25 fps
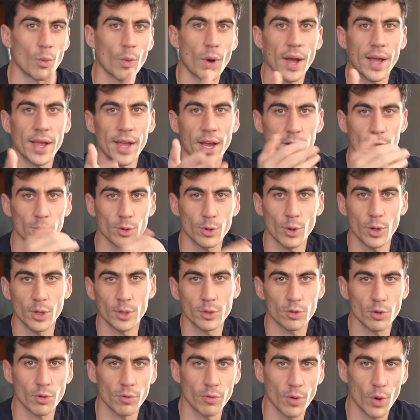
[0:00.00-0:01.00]
why are you
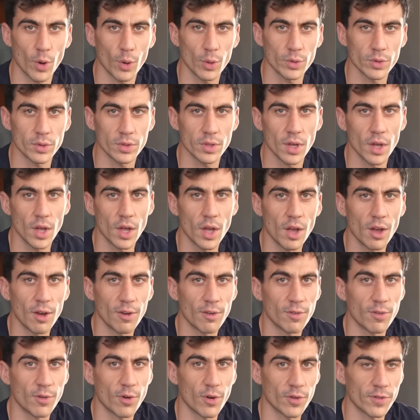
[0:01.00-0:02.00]
going to vote
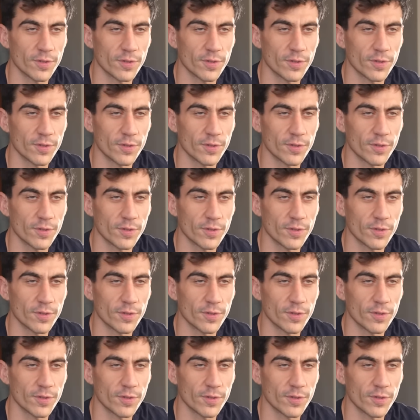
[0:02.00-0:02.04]
for